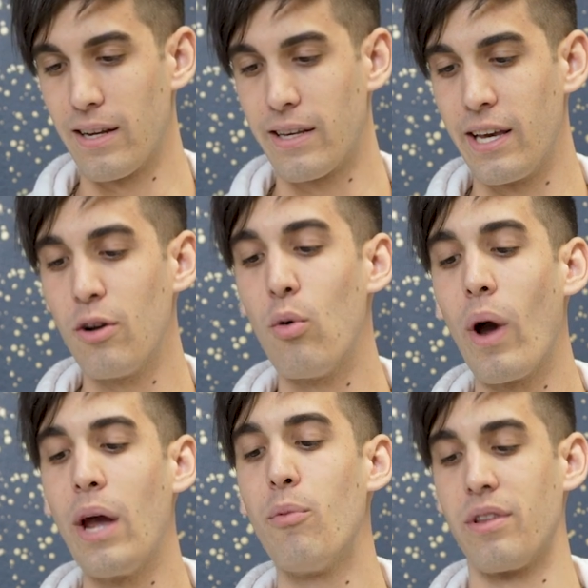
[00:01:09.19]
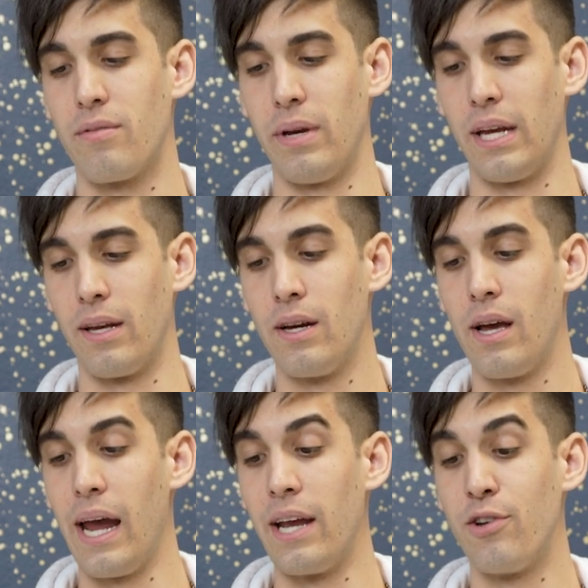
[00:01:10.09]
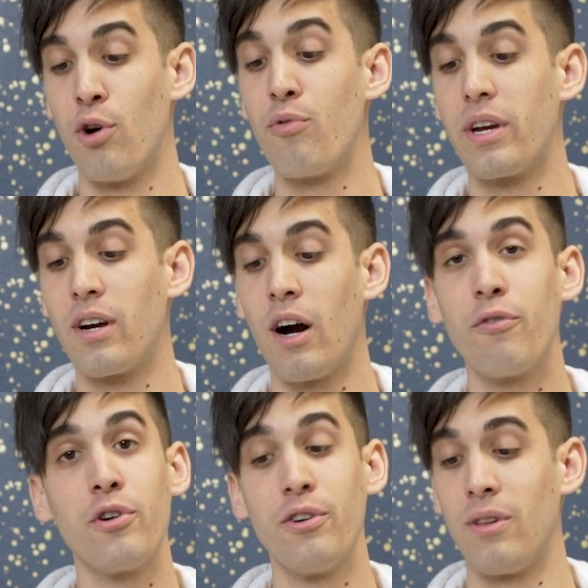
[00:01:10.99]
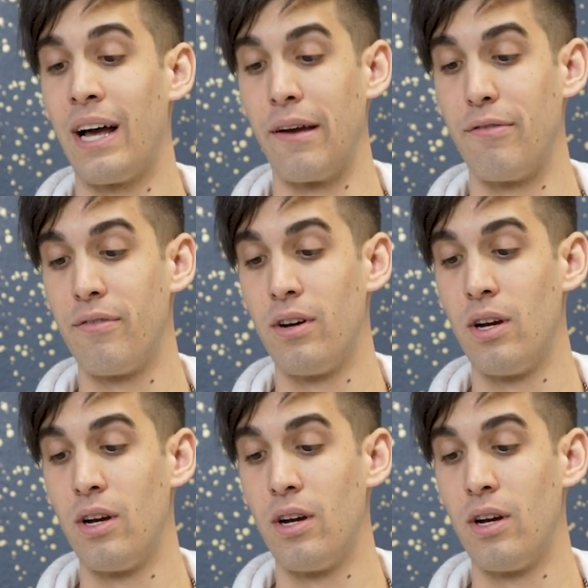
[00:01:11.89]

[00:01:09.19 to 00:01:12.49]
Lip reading: "Get away with me, and you'll recover your life.